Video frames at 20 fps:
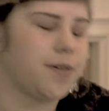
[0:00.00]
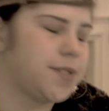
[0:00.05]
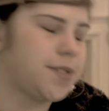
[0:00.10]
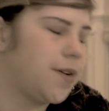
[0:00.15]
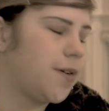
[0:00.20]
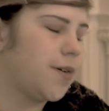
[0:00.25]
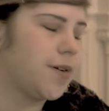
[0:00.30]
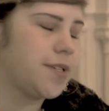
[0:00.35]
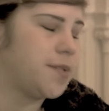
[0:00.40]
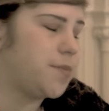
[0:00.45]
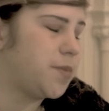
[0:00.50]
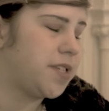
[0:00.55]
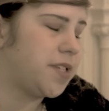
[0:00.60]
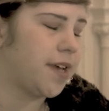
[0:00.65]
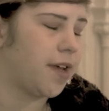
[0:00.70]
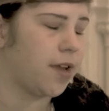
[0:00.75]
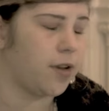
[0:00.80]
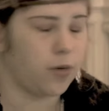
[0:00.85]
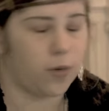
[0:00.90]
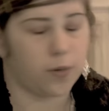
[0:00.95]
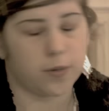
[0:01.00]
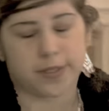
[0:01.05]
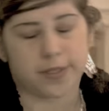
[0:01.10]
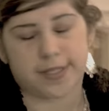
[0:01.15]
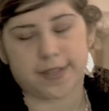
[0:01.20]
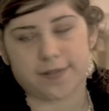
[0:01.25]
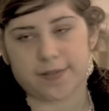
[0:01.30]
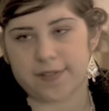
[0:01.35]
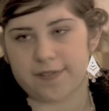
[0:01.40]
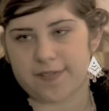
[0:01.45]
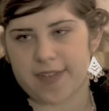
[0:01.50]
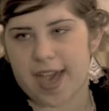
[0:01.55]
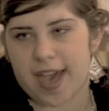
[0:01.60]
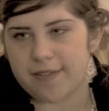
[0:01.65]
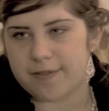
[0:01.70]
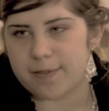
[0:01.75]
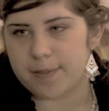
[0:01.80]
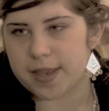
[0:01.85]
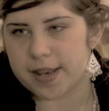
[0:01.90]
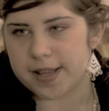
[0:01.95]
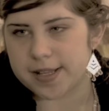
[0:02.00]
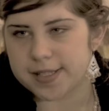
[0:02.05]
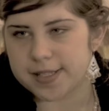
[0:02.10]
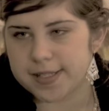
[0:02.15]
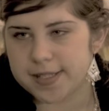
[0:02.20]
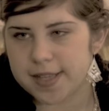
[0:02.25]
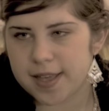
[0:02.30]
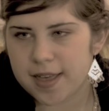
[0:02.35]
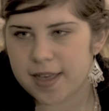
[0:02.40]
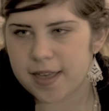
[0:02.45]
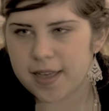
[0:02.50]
is not going to be taking notes every five minutes.